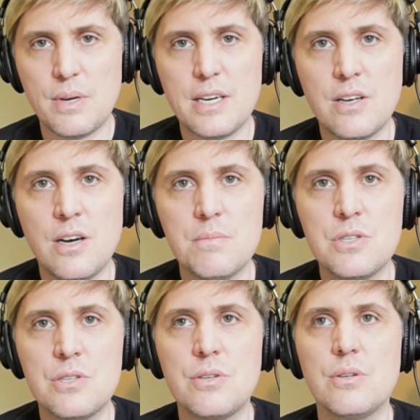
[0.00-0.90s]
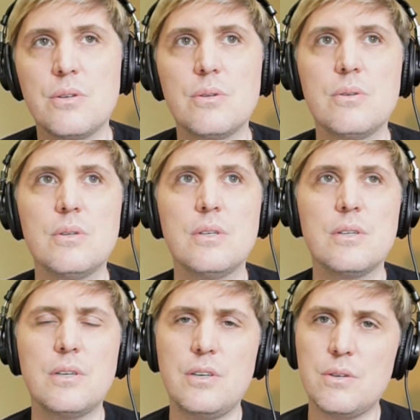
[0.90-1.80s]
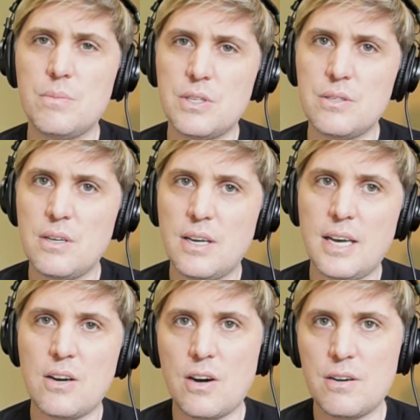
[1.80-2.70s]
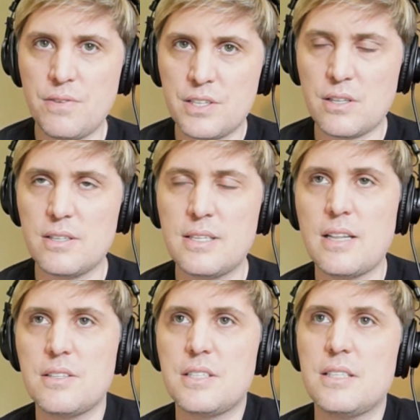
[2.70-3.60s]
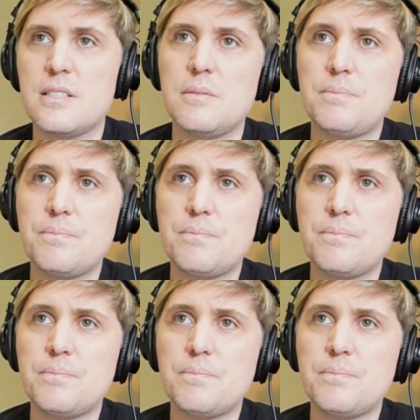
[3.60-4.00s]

when it comes to human and artificial intelligence,